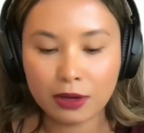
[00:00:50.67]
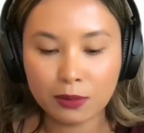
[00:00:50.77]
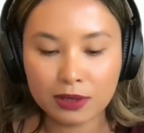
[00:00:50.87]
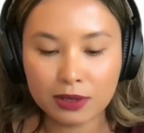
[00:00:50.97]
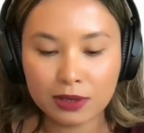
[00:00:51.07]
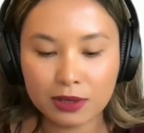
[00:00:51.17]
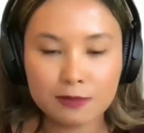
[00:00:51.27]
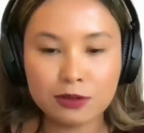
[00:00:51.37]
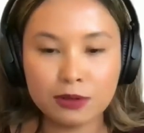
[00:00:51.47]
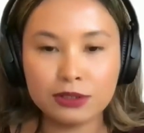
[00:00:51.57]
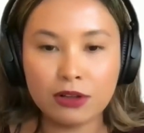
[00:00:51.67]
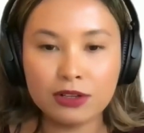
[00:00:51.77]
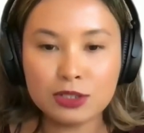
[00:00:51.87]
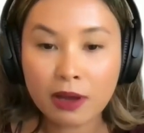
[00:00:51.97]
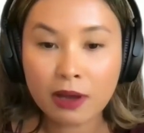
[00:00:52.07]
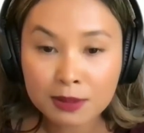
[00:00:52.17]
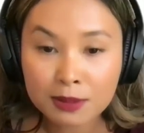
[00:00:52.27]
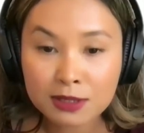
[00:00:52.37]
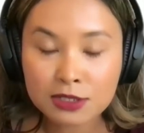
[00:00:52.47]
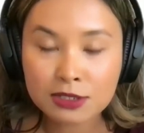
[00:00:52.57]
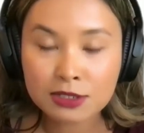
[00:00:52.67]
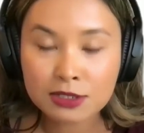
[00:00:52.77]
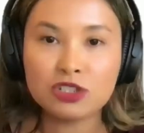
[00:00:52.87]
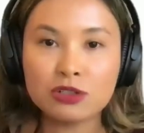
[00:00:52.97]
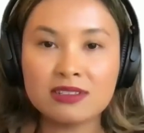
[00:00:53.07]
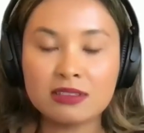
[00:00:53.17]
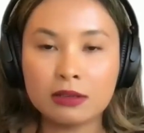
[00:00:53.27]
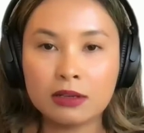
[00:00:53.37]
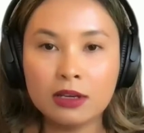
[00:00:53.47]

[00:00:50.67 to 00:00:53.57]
I want to take the time to acknowledge what happened today, which is the